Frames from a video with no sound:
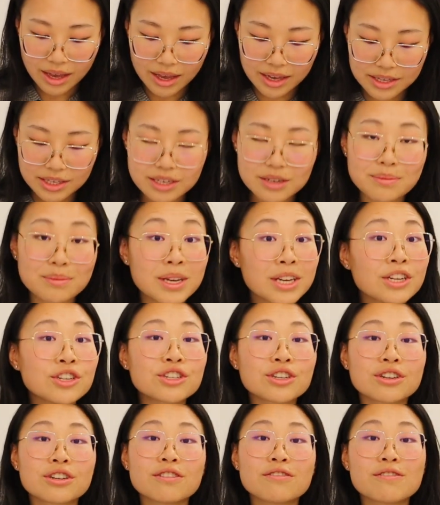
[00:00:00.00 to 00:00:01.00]
is to make
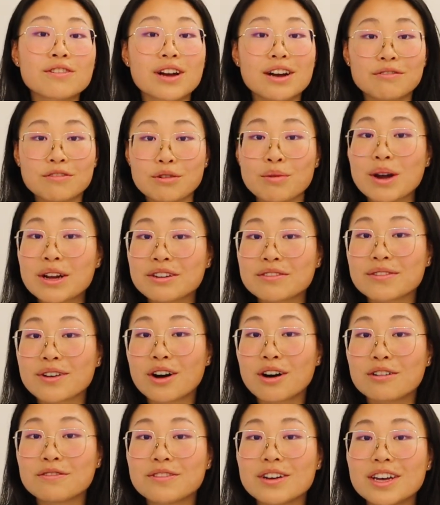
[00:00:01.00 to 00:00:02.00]
sure for every round of
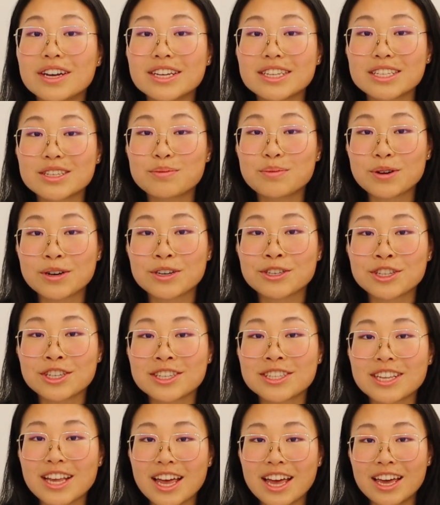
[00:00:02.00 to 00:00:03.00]
golf to
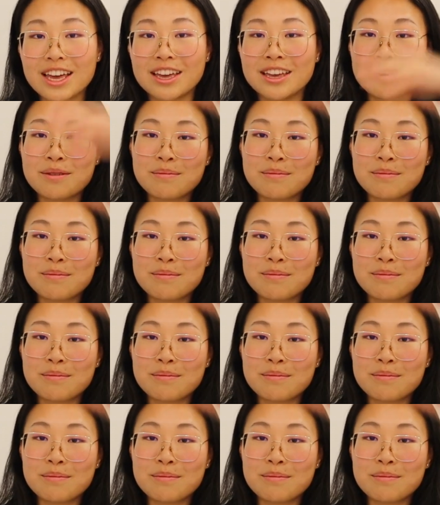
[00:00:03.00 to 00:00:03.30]
purchase a